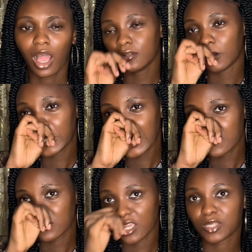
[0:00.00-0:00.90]
Onoja was
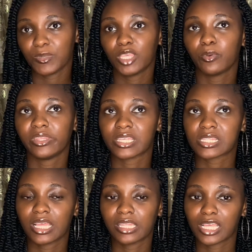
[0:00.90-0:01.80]
trying to make him
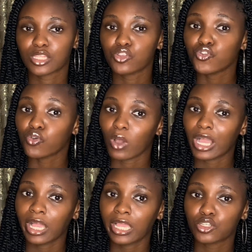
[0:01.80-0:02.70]
understand that no,
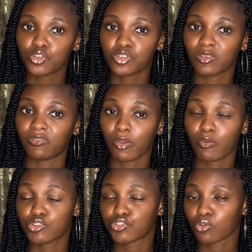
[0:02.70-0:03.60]
anger issues is a very
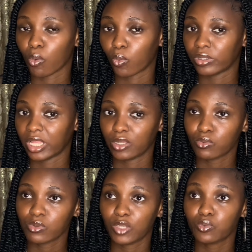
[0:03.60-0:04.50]
strong word, that
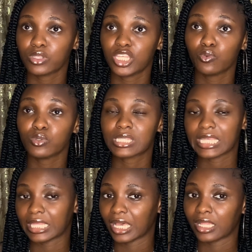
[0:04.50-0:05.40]
he won't say
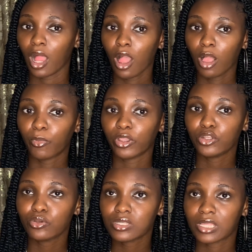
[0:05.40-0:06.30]
that, but he
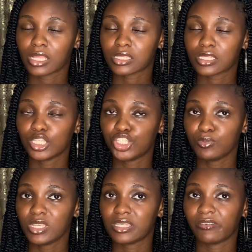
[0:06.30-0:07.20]
knows that
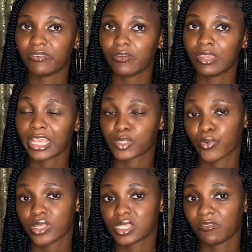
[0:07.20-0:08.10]
Jimmie is a very
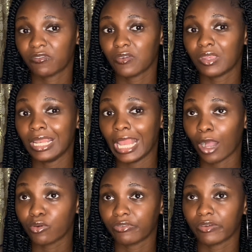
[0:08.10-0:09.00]
expressive, very
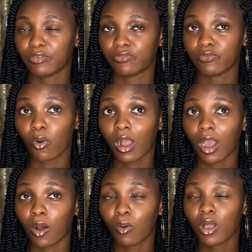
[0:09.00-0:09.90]
loud, very vocal